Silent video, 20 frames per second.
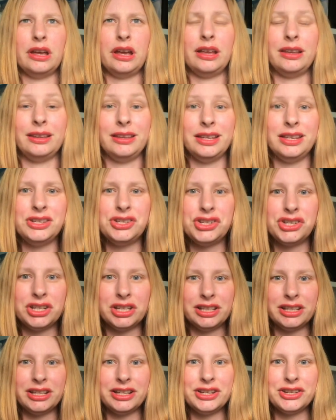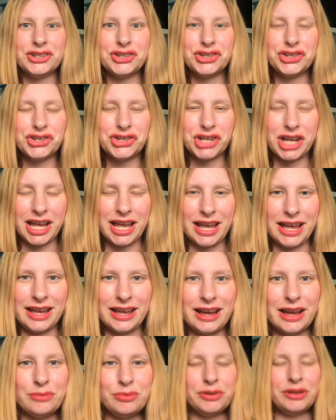Alicia
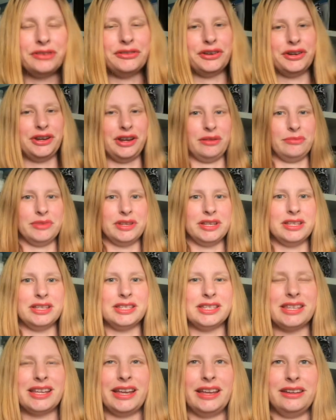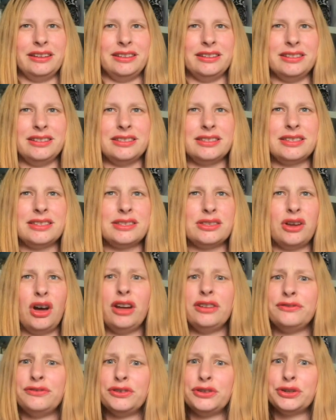Shea, I believe her name is, and it's
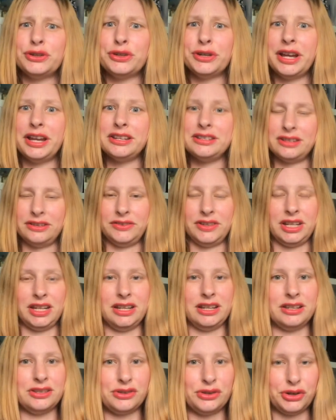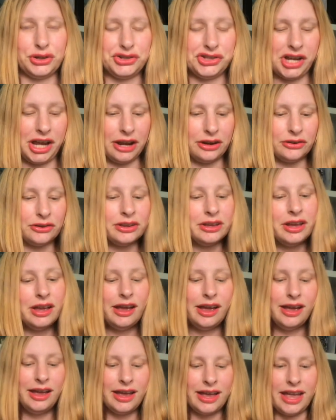Thoughtful Creativity is her channel.
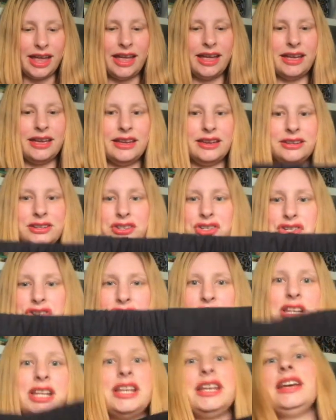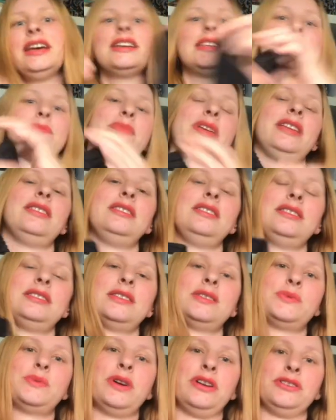And she has made these
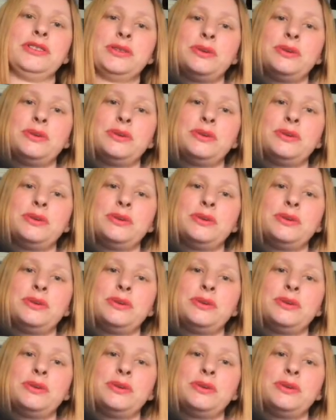as well.